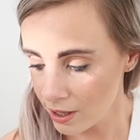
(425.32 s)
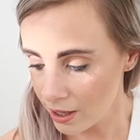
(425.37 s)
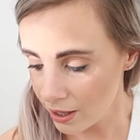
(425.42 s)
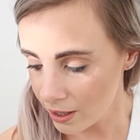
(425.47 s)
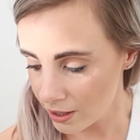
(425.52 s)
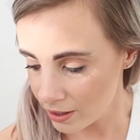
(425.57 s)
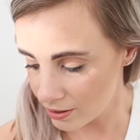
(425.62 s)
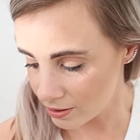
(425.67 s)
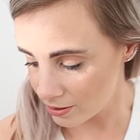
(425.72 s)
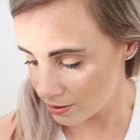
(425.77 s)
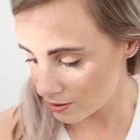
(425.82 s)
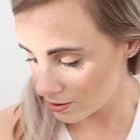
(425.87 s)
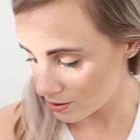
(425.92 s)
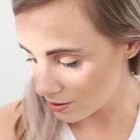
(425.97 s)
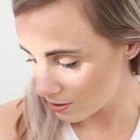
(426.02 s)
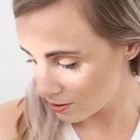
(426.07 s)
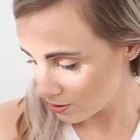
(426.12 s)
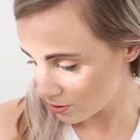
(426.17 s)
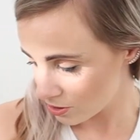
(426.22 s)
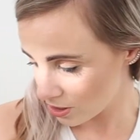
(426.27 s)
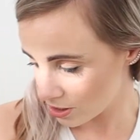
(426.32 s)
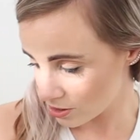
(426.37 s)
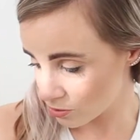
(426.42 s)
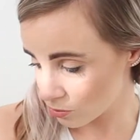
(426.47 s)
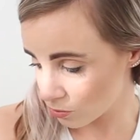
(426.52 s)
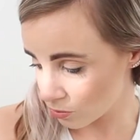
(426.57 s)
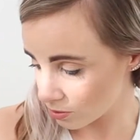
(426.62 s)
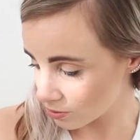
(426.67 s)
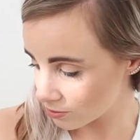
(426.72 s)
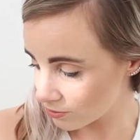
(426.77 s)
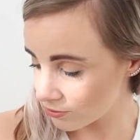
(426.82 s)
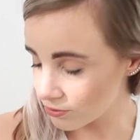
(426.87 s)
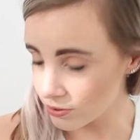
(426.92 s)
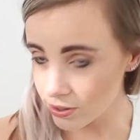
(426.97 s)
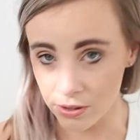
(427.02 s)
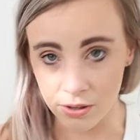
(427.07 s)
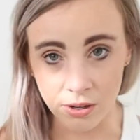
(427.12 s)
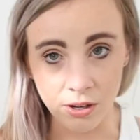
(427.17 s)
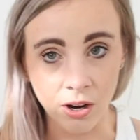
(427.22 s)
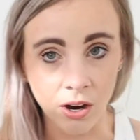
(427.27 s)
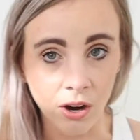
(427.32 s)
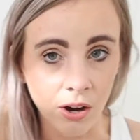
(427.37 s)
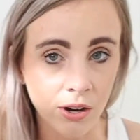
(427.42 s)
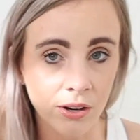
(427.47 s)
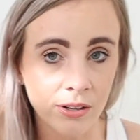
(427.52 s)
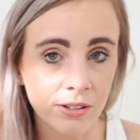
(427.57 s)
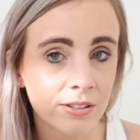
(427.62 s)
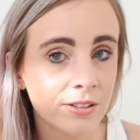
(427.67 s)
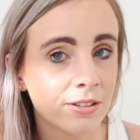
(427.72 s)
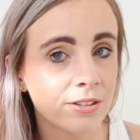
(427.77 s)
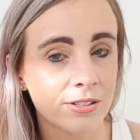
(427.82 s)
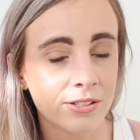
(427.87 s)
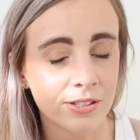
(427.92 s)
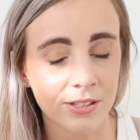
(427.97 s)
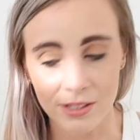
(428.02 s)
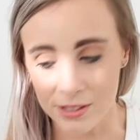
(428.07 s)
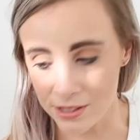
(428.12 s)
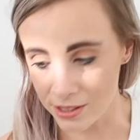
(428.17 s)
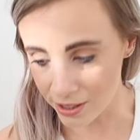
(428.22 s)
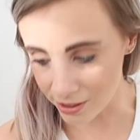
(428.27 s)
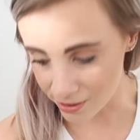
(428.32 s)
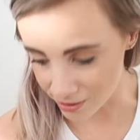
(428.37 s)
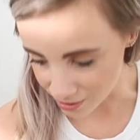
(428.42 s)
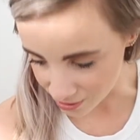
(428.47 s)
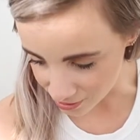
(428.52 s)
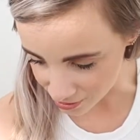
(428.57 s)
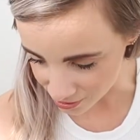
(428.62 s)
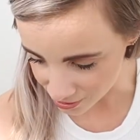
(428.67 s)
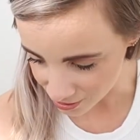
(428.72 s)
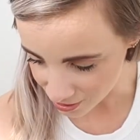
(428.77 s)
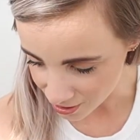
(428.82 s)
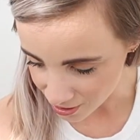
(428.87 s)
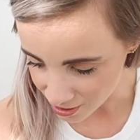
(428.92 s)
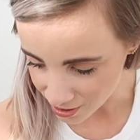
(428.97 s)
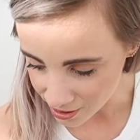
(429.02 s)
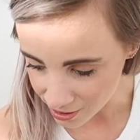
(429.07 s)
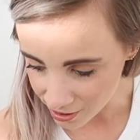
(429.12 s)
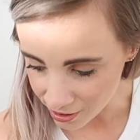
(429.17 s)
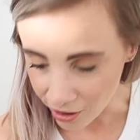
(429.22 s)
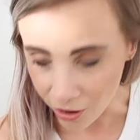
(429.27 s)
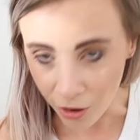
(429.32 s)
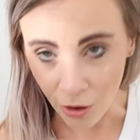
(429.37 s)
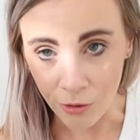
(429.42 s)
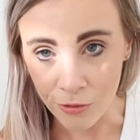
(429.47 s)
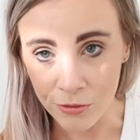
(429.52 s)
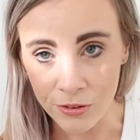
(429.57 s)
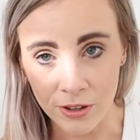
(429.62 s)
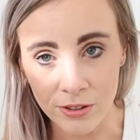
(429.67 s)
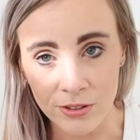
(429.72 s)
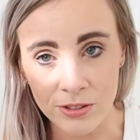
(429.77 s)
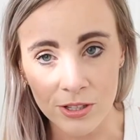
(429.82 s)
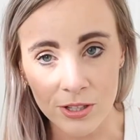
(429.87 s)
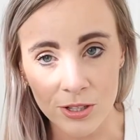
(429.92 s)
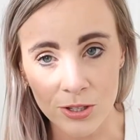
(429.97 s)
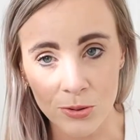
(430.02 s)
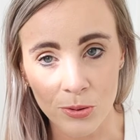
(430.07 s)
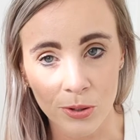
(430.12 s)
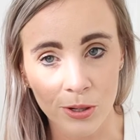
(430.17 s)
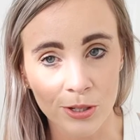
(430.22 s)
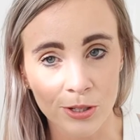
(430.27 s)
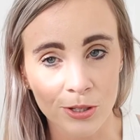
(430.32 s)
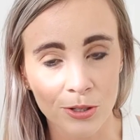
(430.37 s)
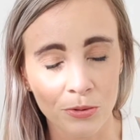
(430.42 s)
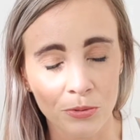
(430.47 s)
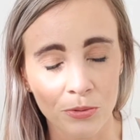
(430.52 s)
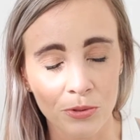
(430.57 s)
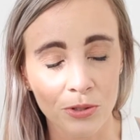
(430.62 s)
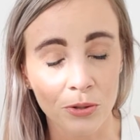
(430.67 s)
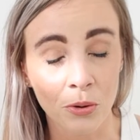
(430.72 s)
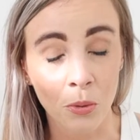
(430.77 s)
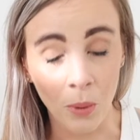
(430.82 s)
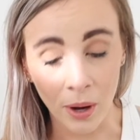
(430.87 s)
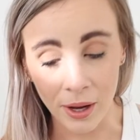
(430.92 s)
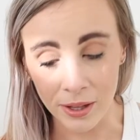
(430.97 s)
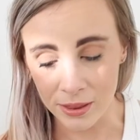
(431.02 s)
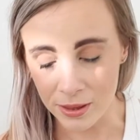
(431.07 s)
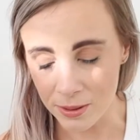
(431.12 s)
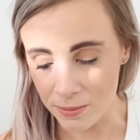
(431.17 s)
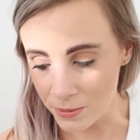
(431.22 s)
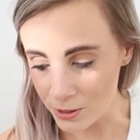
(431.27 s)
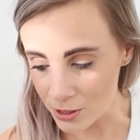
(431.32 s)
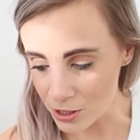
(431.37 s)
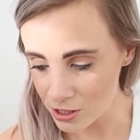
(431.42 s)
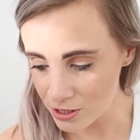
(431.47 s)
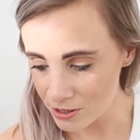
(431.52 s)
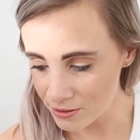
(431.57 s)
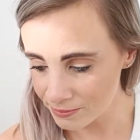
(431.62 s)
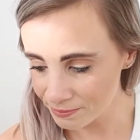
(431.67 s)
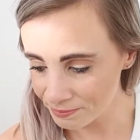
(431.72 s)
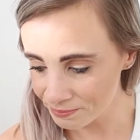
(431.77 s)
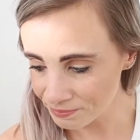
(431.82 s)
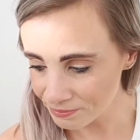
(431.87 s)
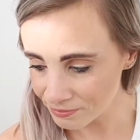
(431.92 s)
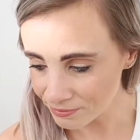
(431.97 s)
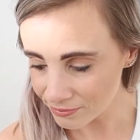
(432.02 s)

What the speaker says: and Jason worked very hard because he said this half round situation was quite the mission.